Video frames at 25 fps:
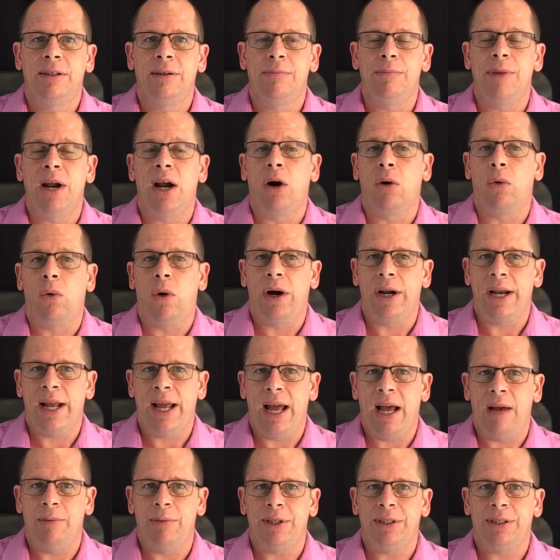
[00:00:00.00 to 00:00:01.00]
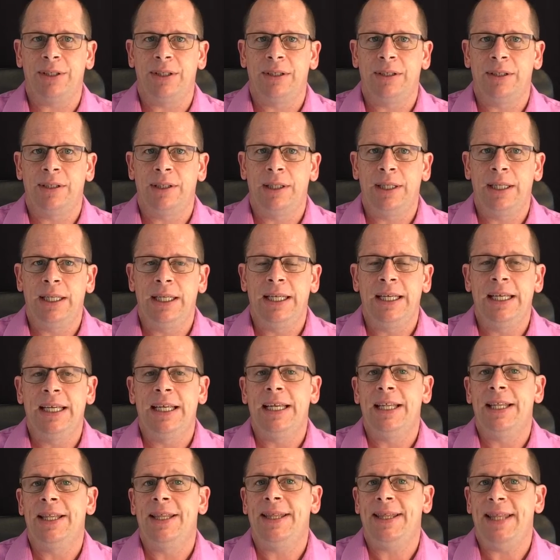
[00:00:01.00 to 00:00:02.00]
marijuana habit,
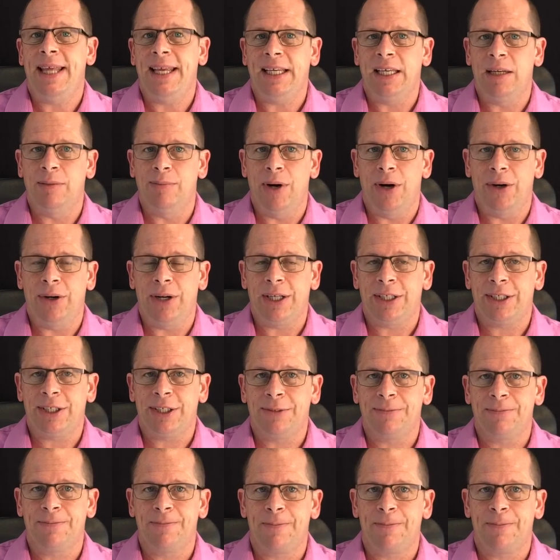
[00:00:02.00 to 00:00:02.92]
think about it.